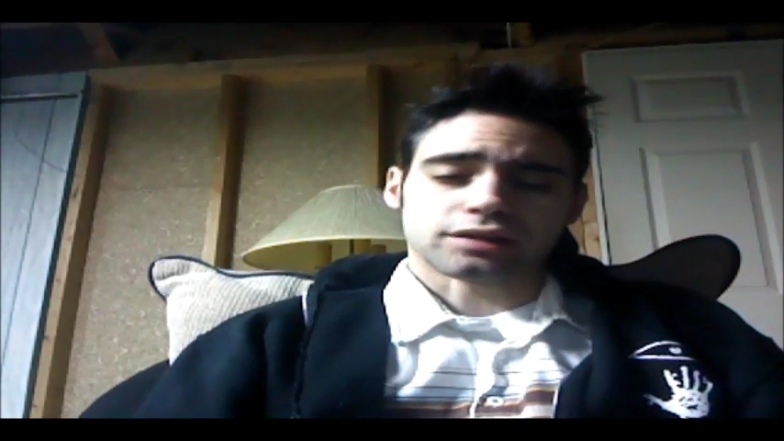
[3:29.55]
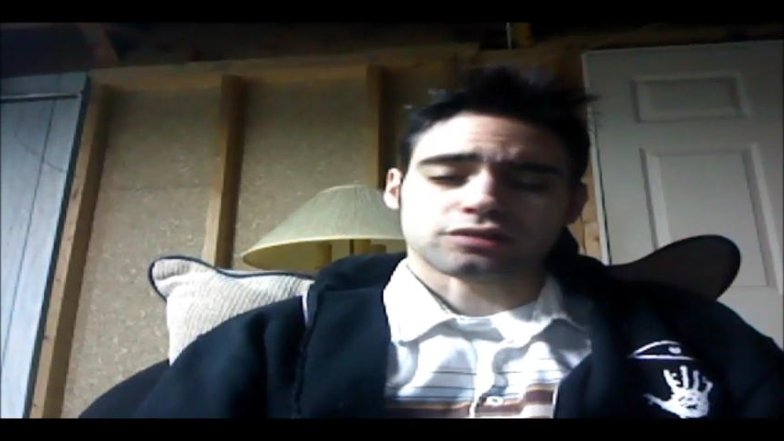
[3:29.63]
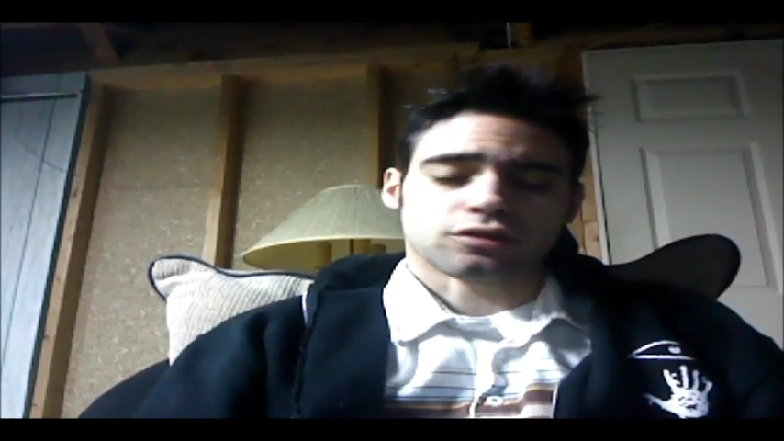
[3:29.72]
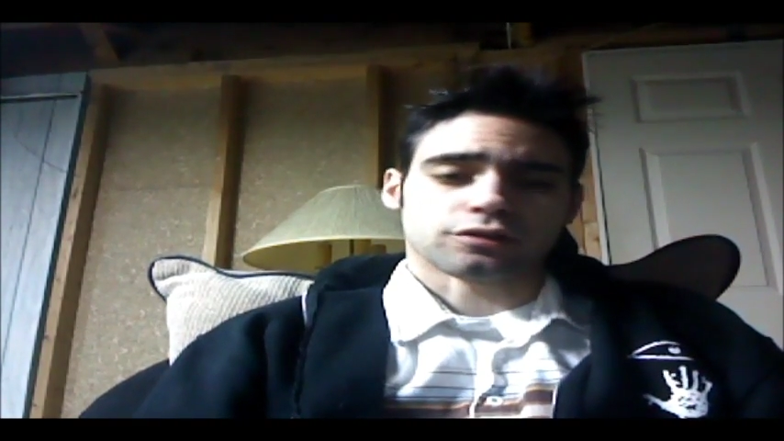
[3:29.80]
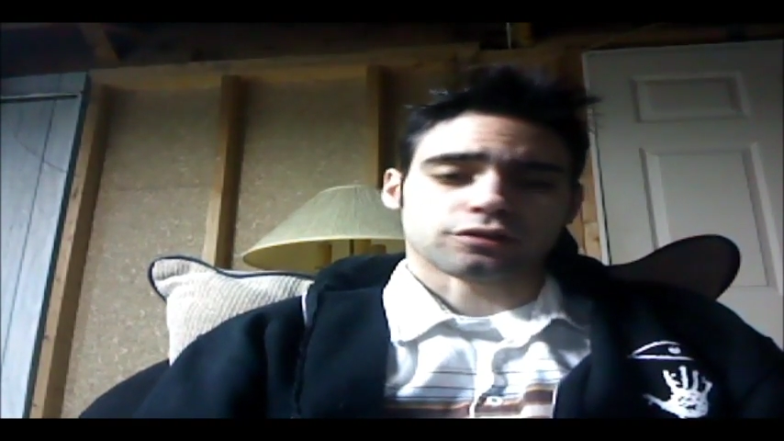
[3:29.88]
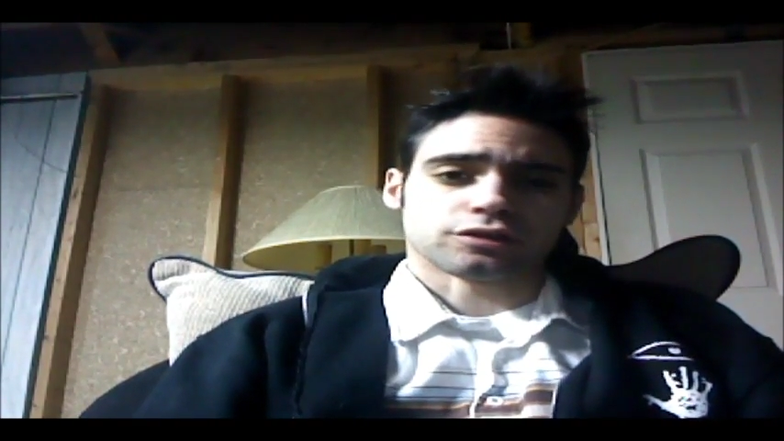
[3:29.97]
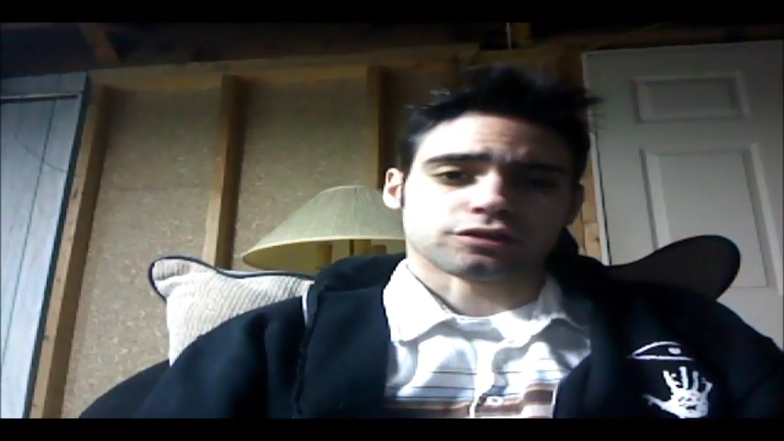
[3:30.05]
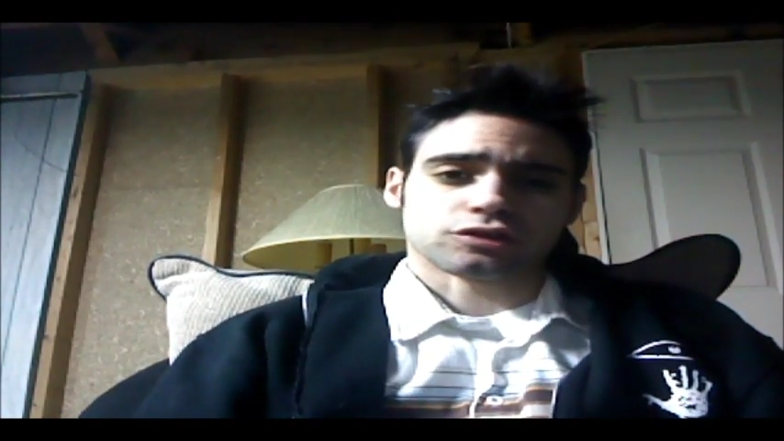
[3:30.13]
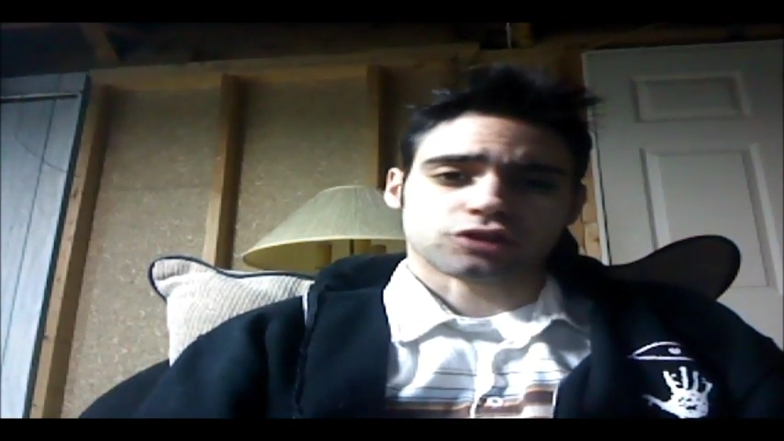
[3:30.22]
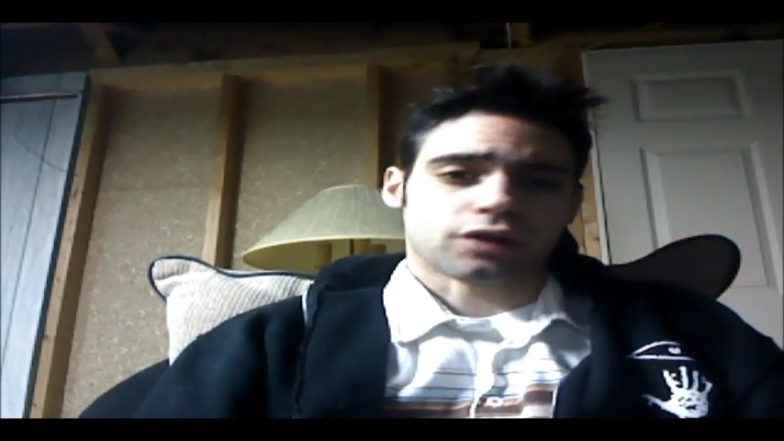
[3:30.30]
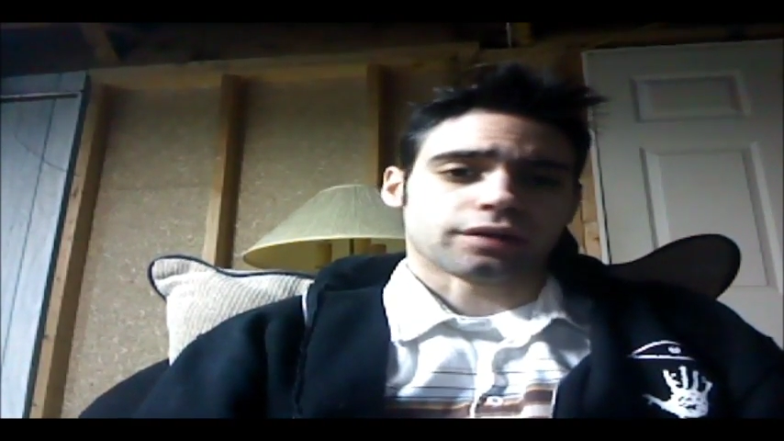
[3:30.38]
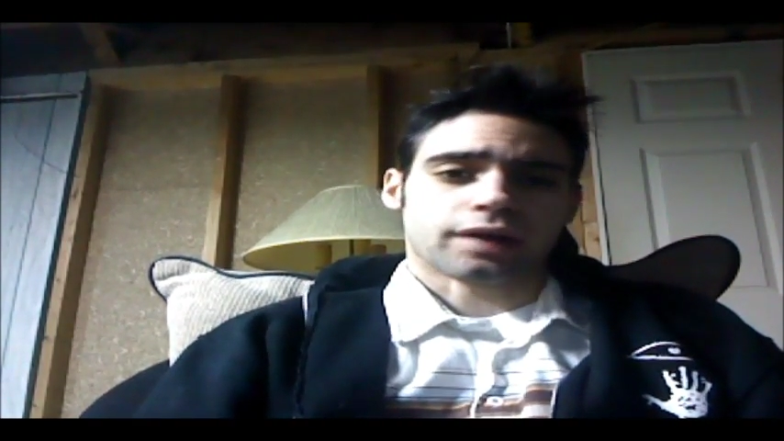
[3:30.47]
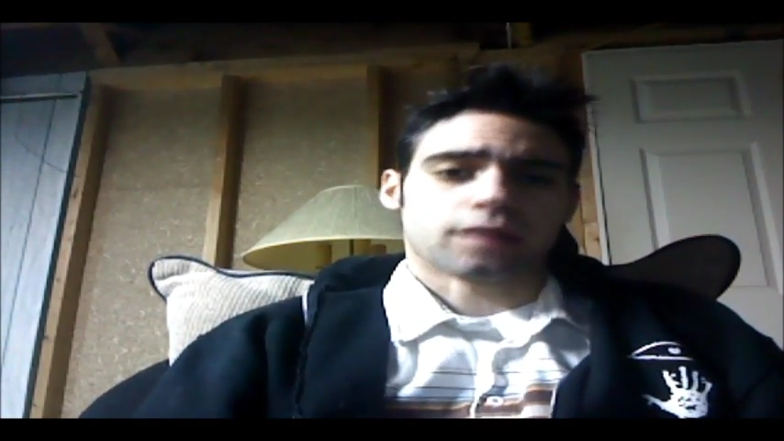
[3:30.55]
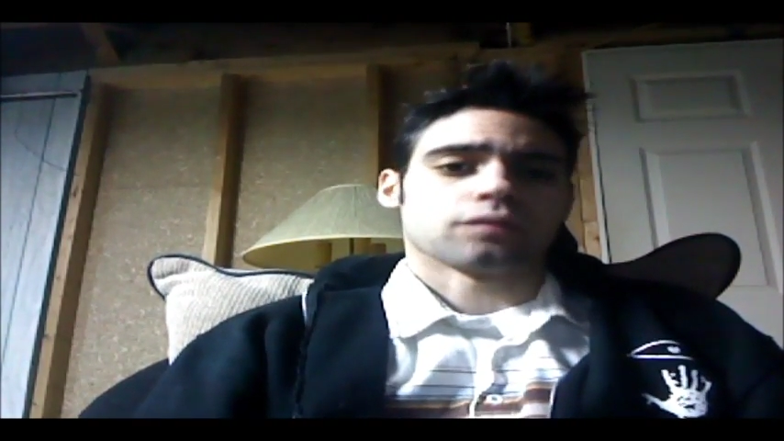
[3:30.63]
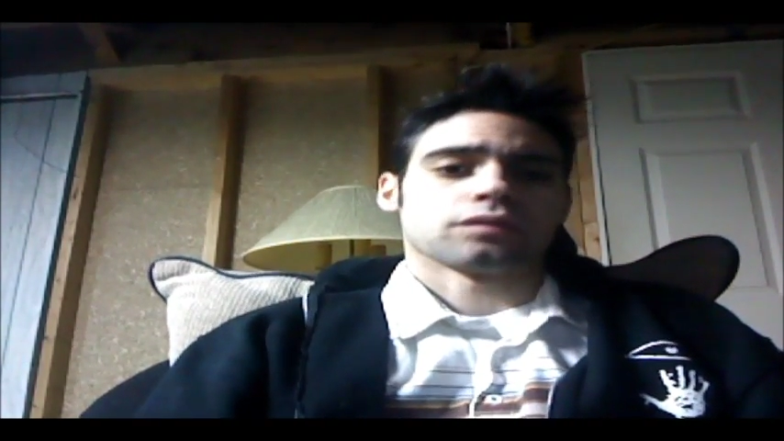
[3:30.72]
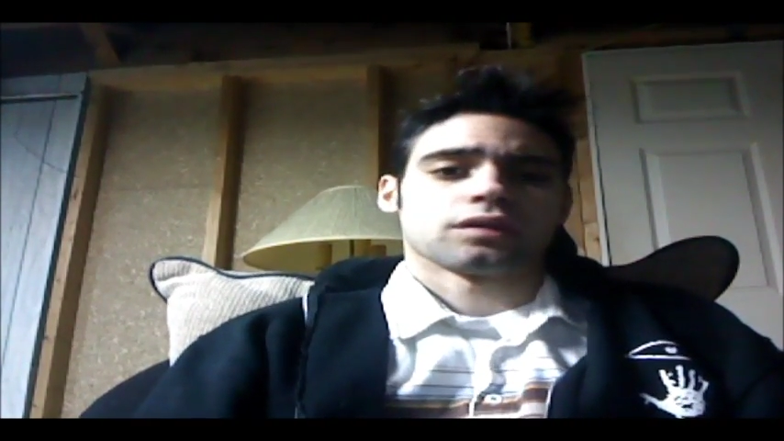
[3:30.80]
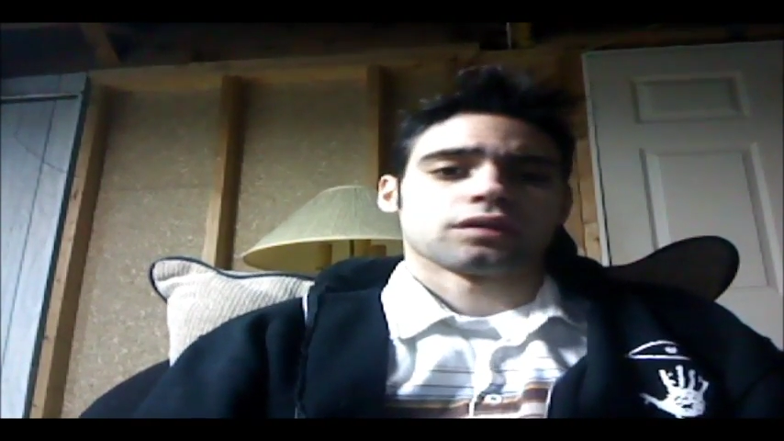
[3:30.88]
started to shut down.